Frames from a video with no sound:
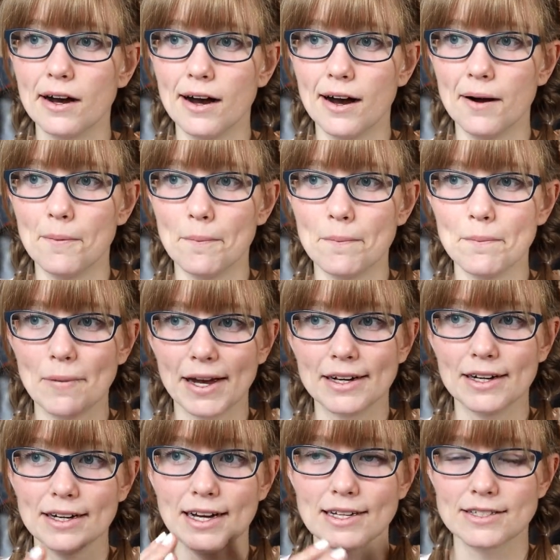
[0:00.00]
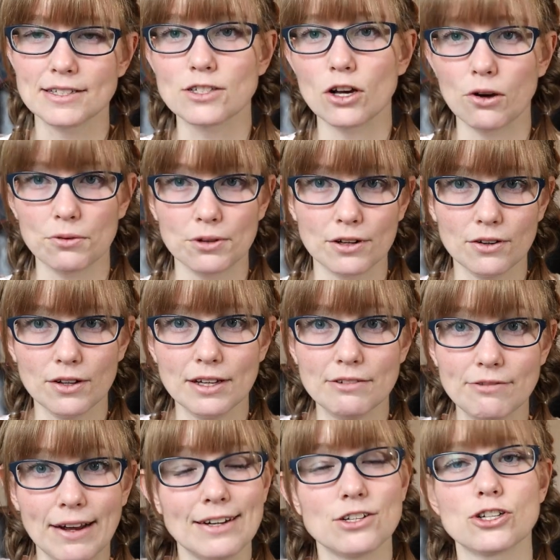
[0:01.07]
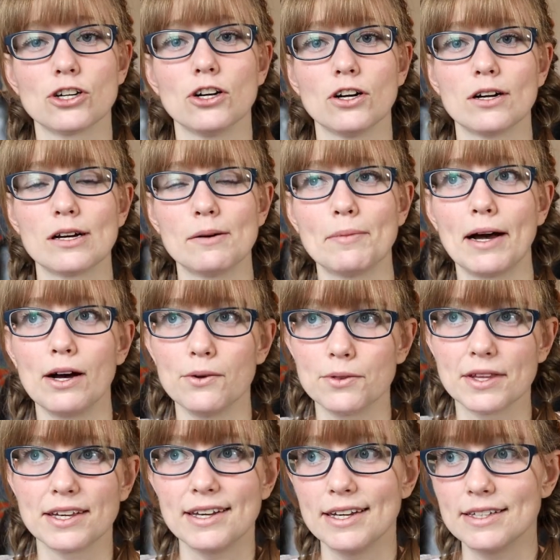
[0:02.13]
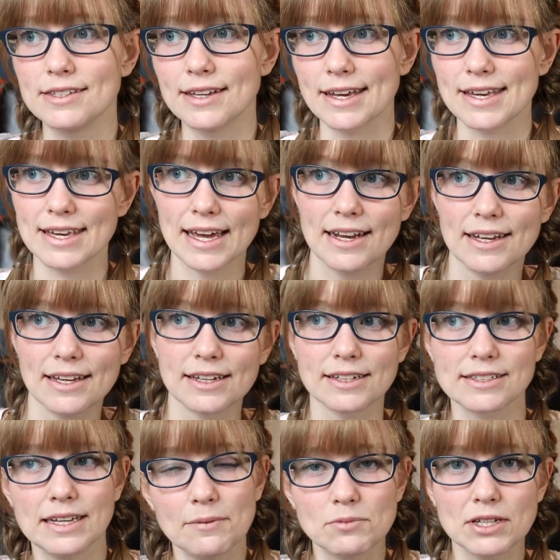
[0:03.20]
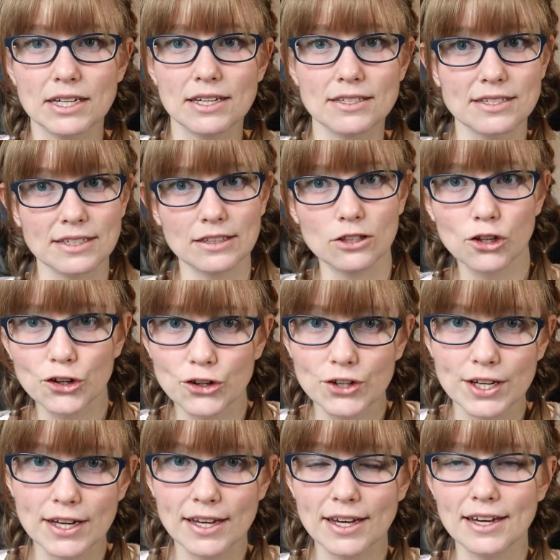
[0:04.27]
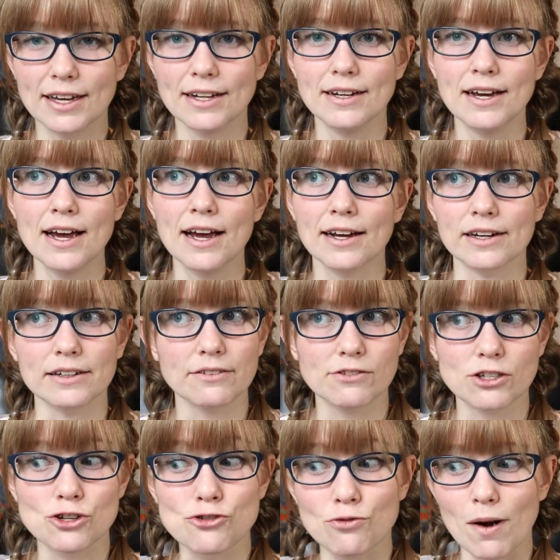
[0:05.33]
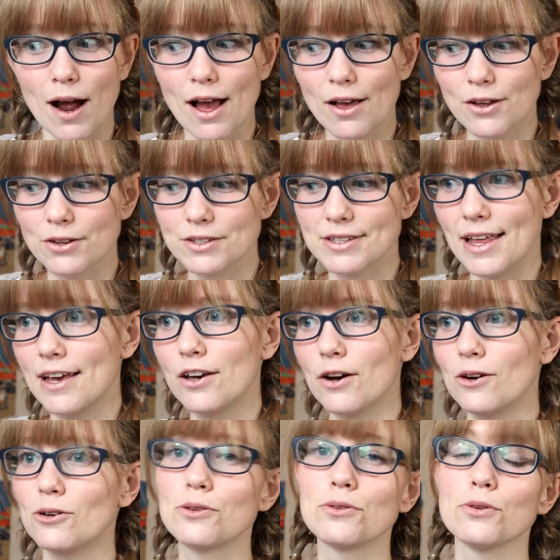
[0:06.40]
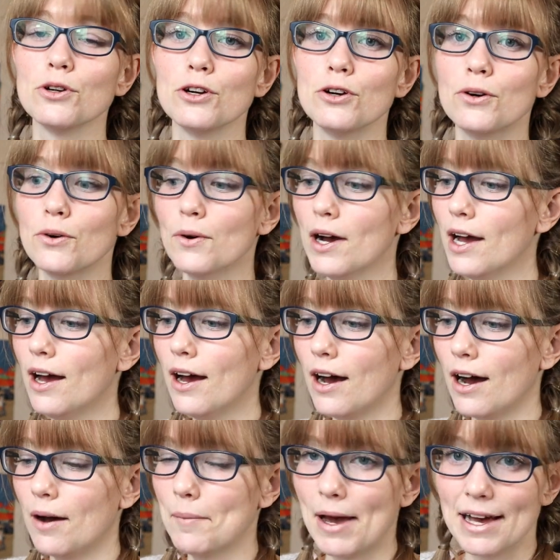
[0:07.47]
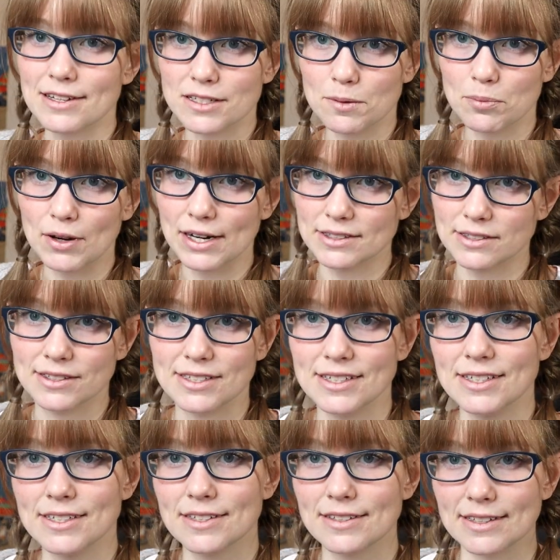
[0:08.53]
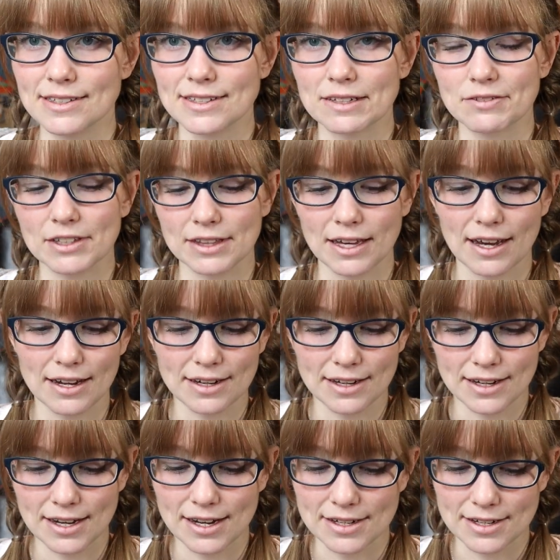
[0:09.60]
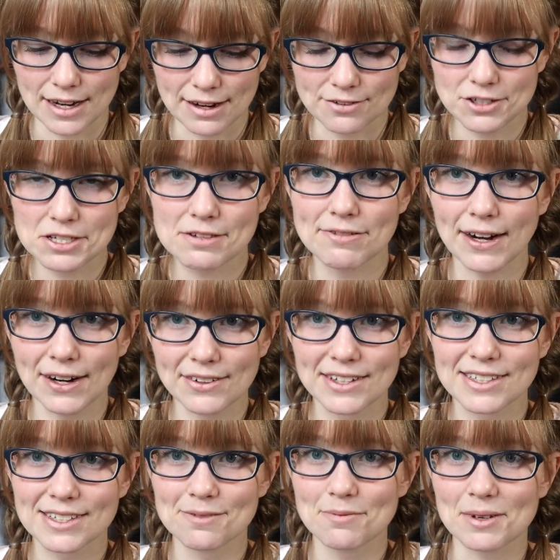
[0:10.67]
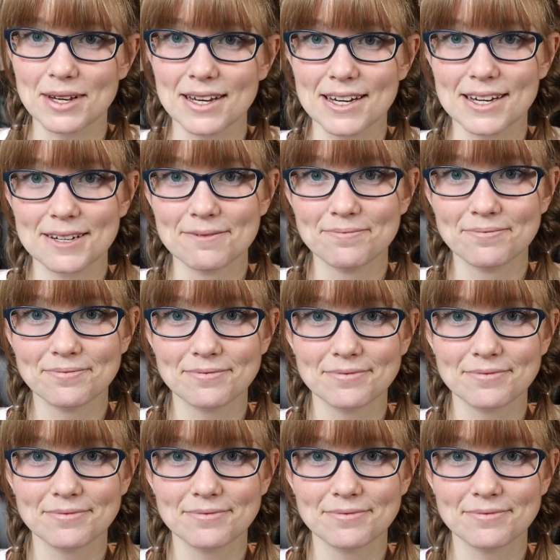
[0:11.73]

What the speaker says: manga has its own little adventure about the kids like gaining acceptance and learning and kind of the trials they go through as apprentices and stuff like that. And I've just found it to be